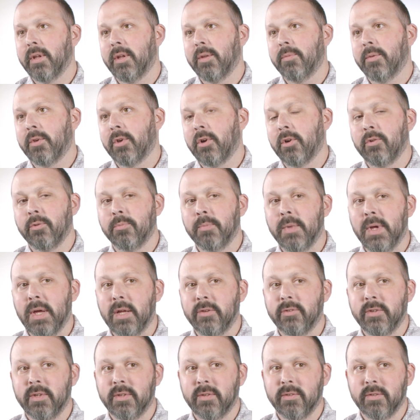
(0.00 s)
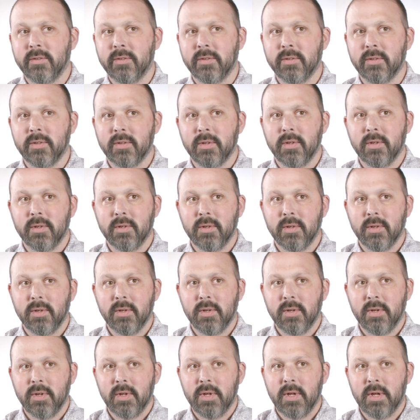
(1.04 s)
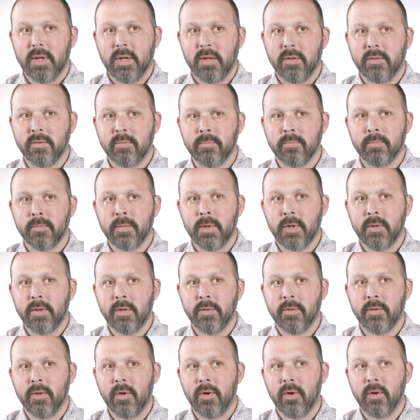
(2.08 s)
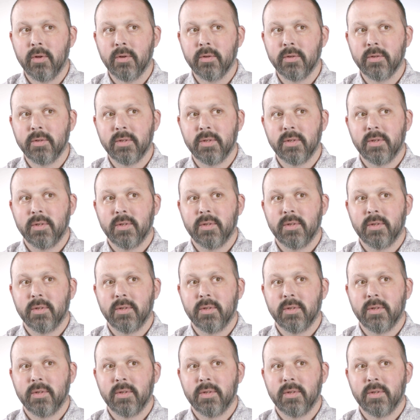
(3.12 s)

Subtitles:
It's got good margins, and that they thought